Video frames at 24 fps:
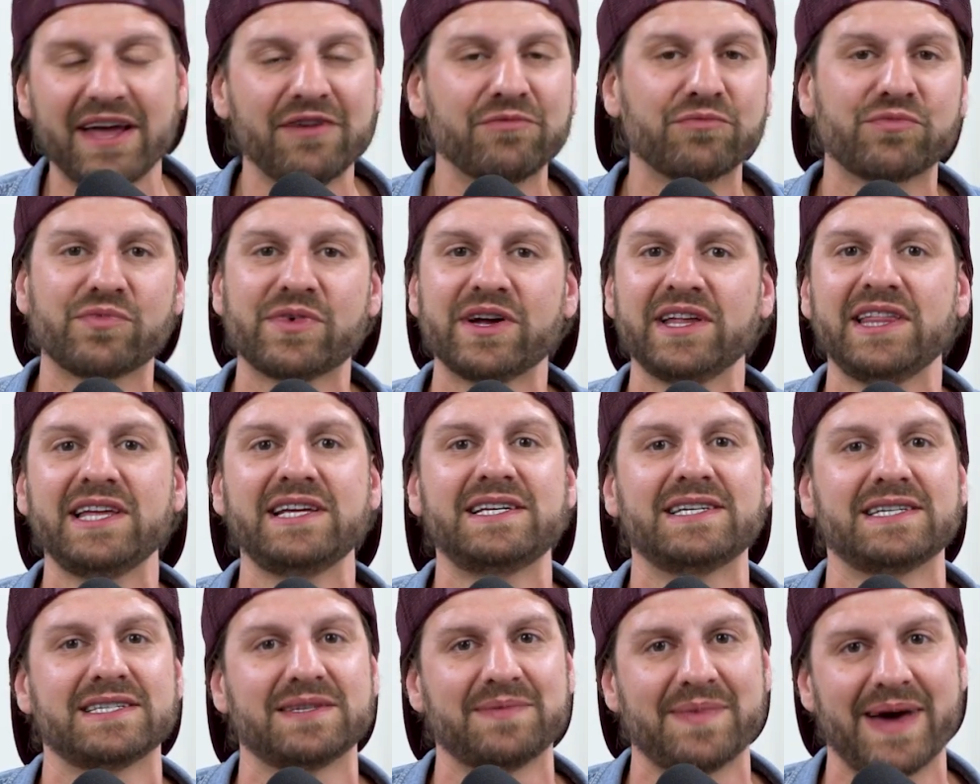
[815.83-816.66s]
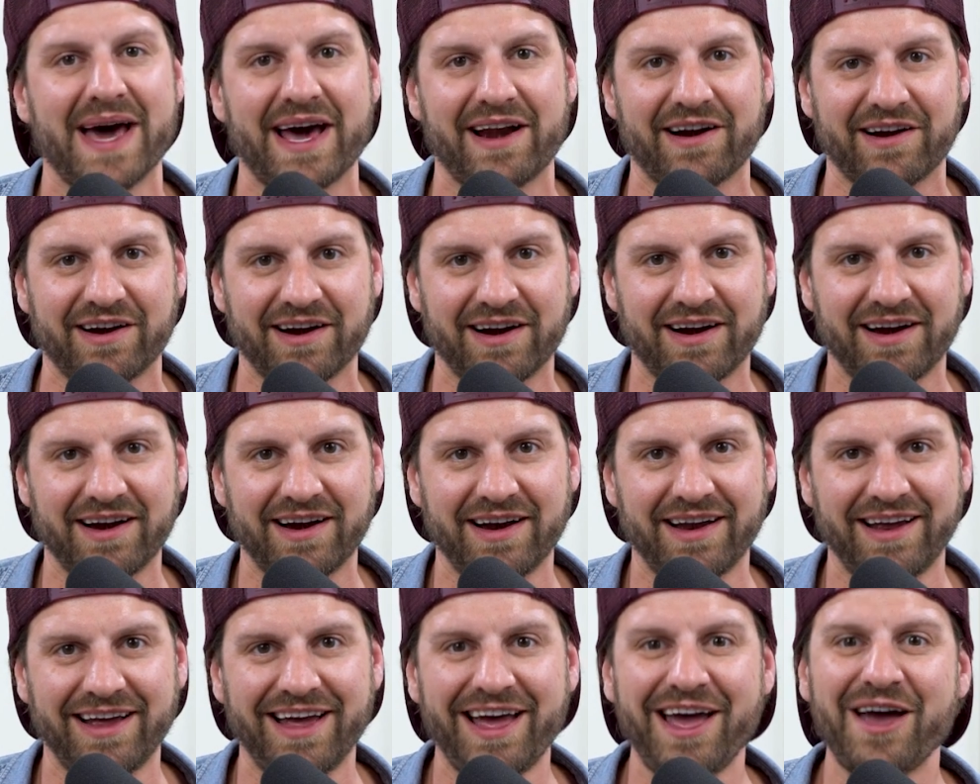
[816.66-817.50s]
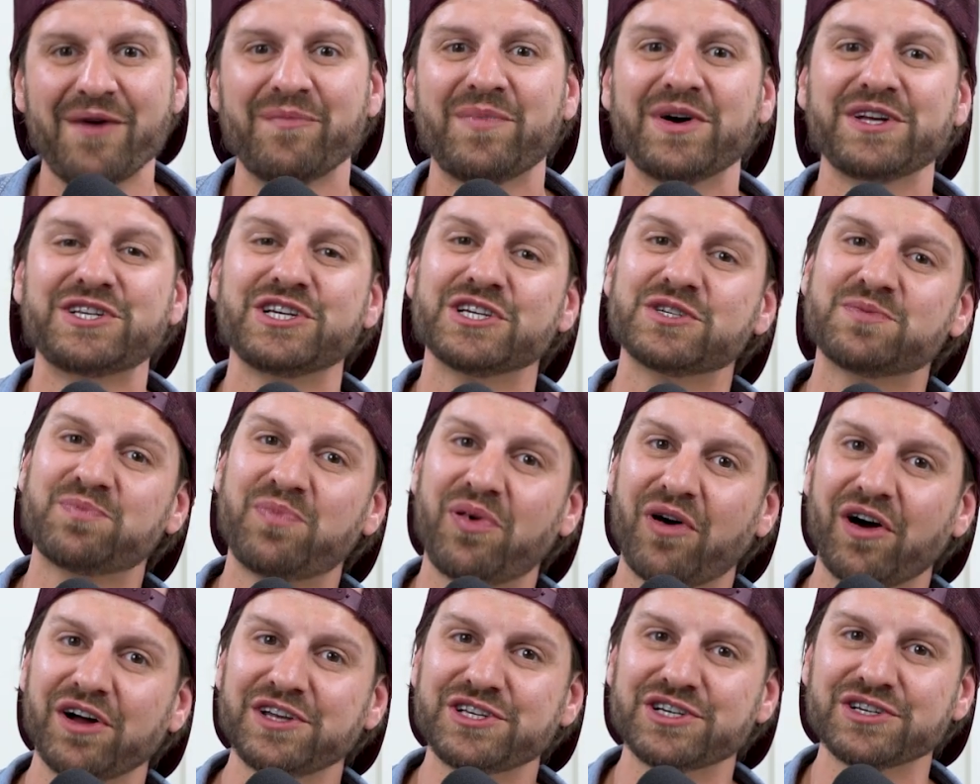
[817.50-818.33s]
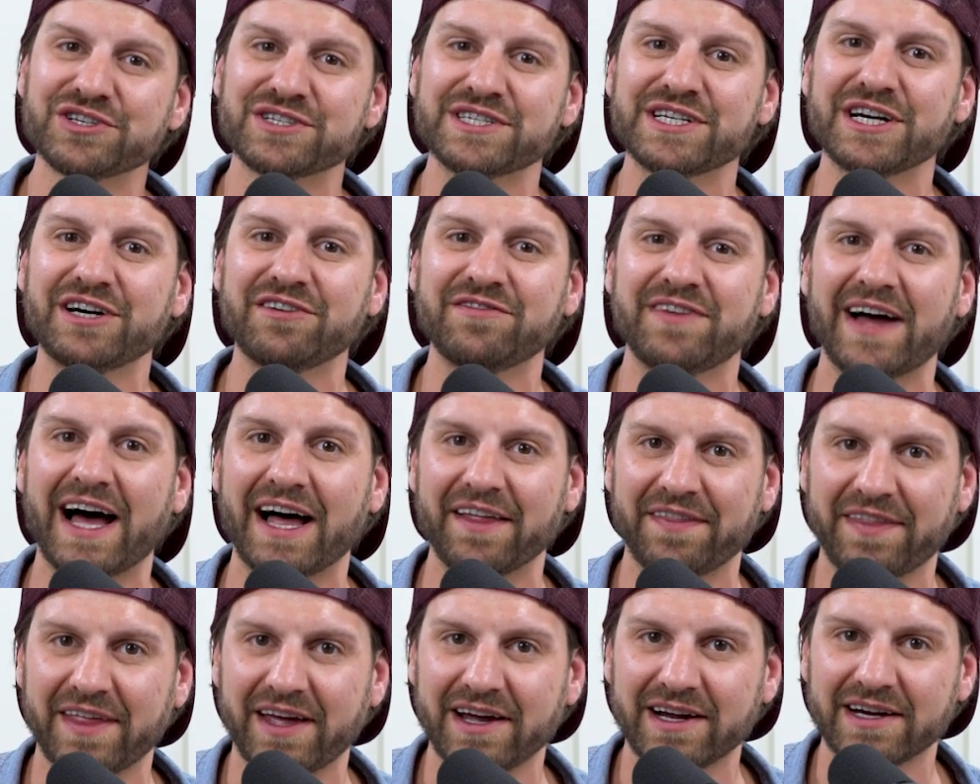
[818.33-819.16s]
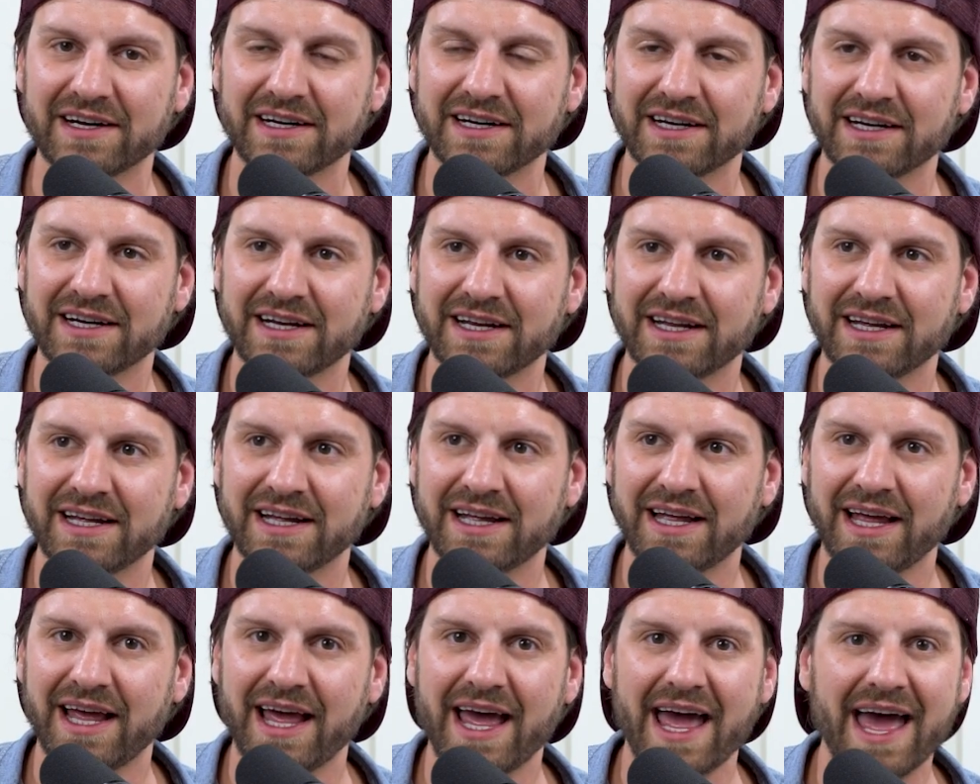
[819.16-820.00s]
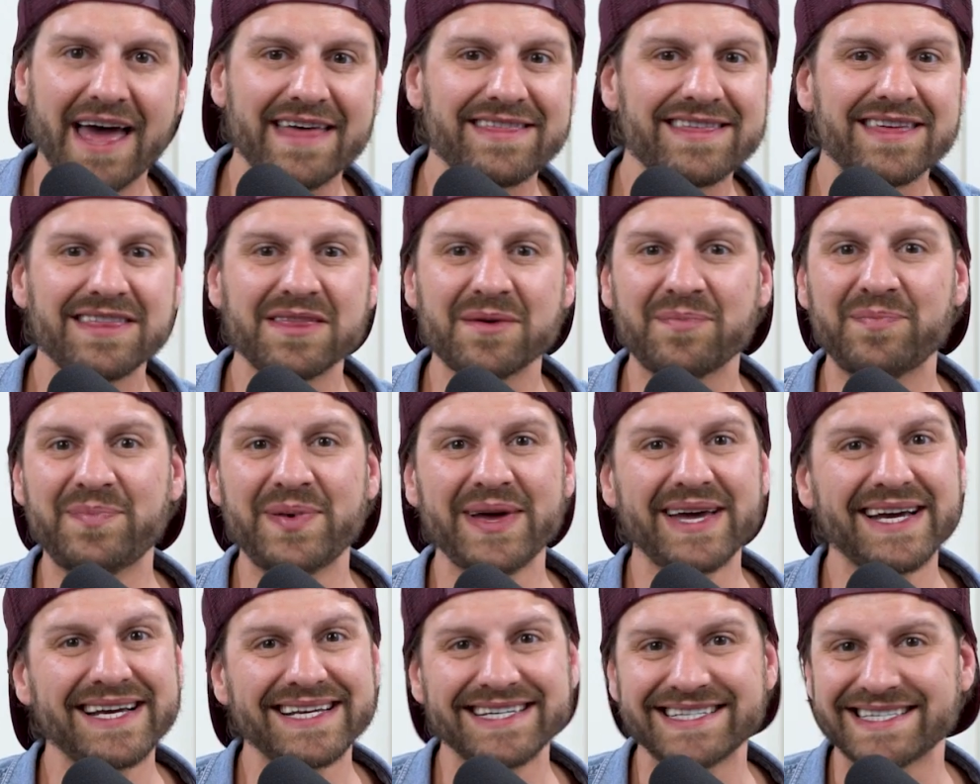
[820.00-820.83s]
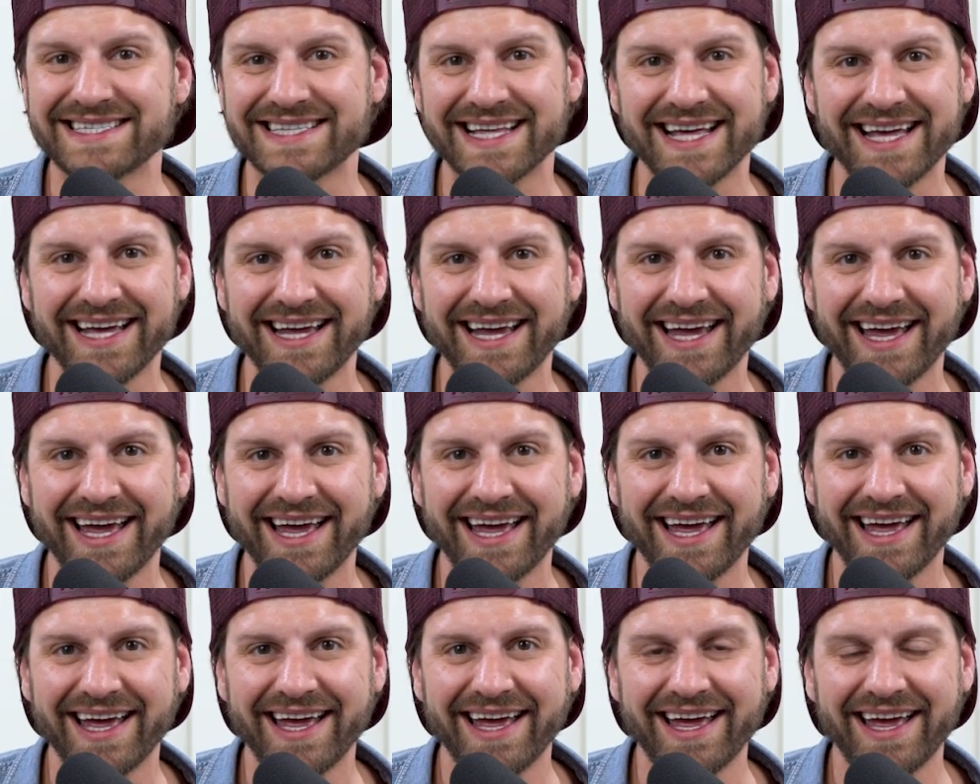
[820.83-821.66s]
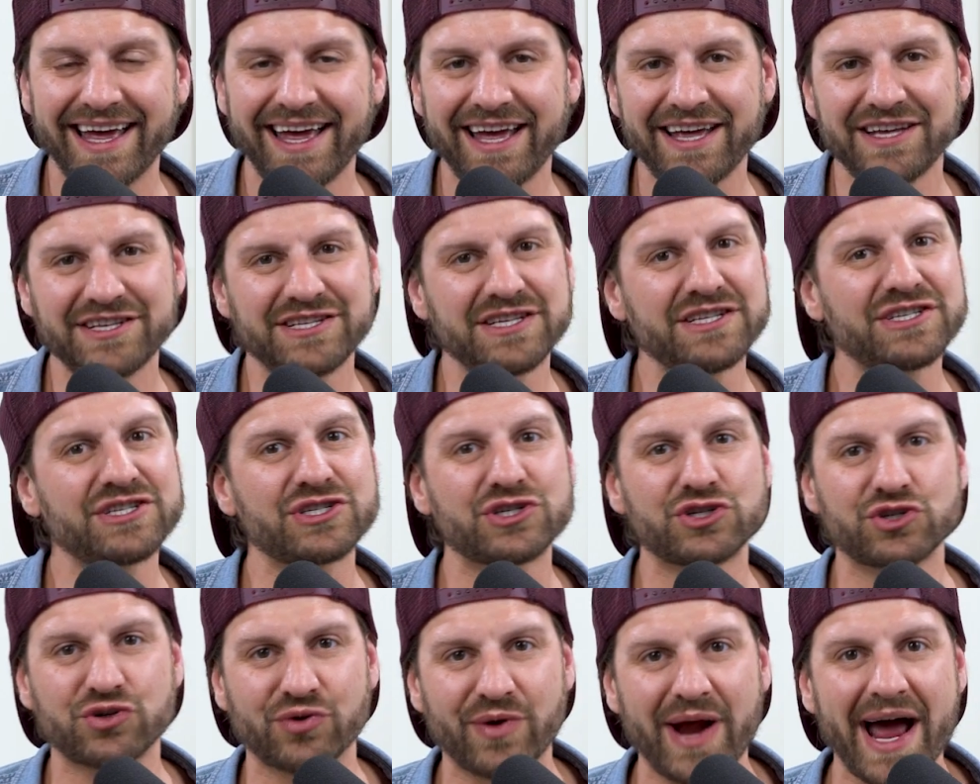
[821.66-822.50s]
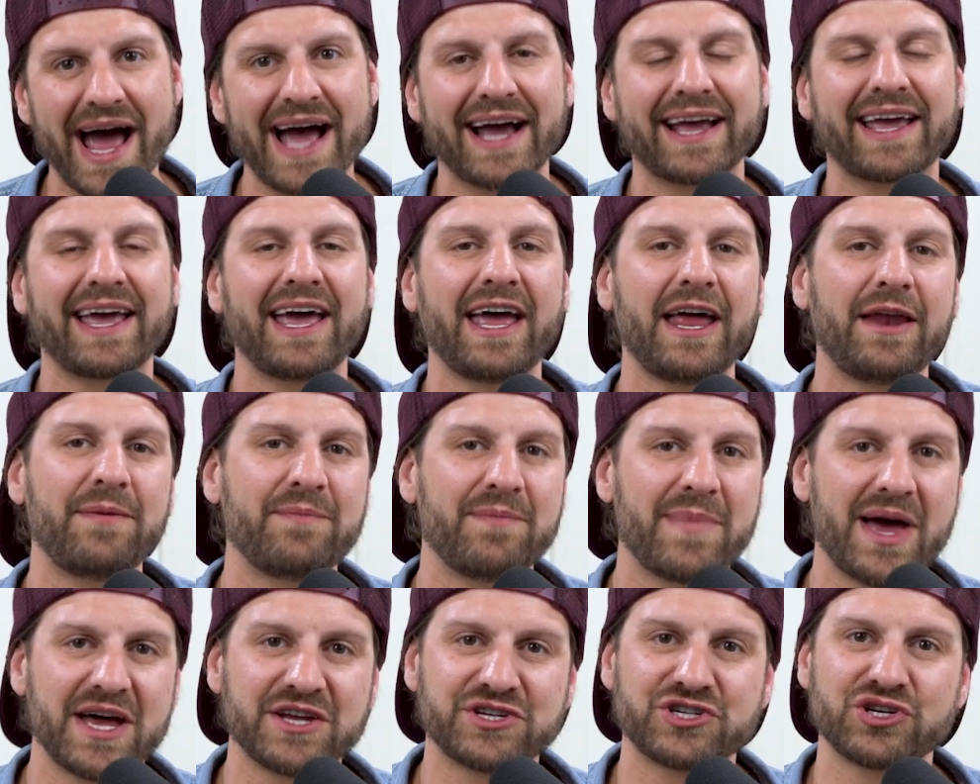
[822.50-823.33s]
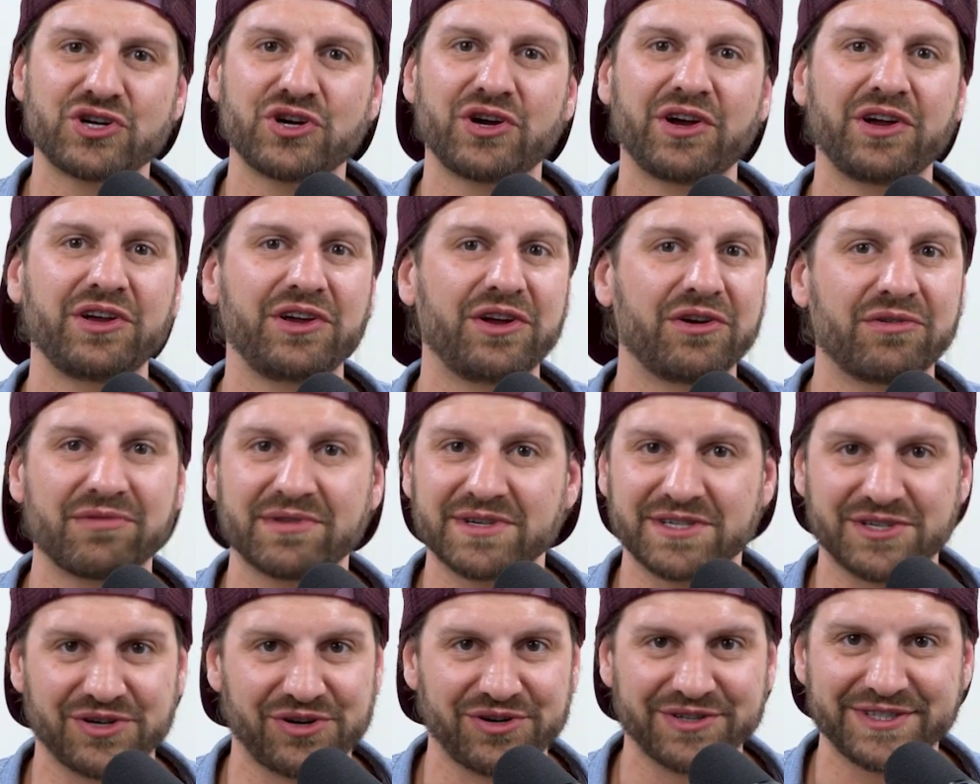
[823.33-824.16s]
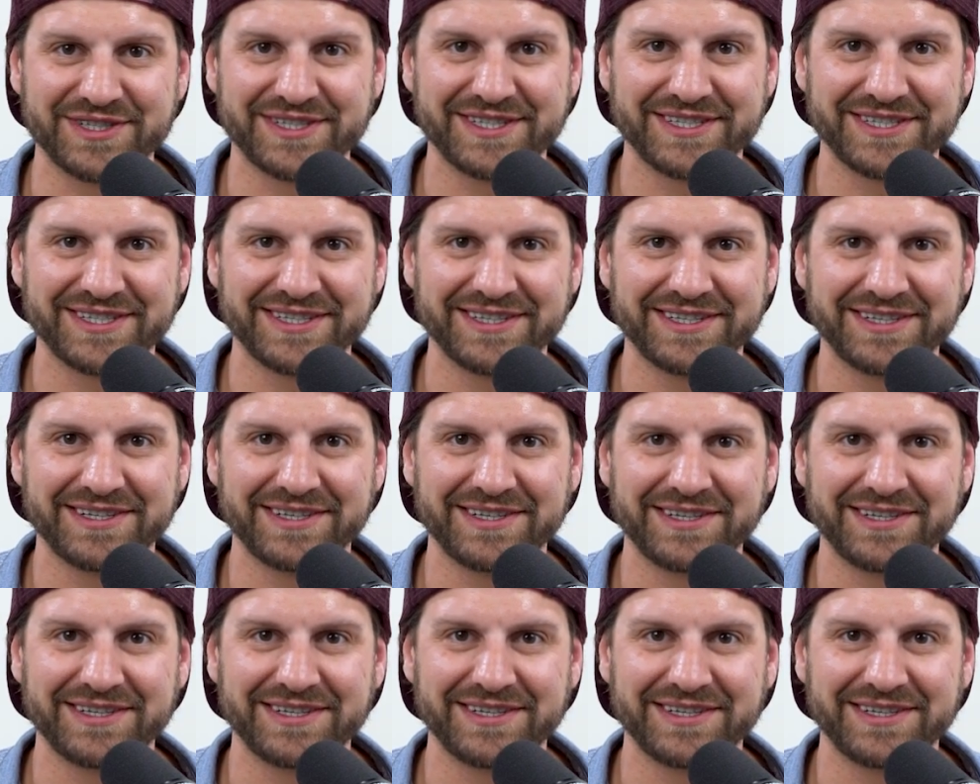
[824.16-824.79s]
It really doesn't matter. But just put yourself out there. And then the biggest thing is just track and measure your results.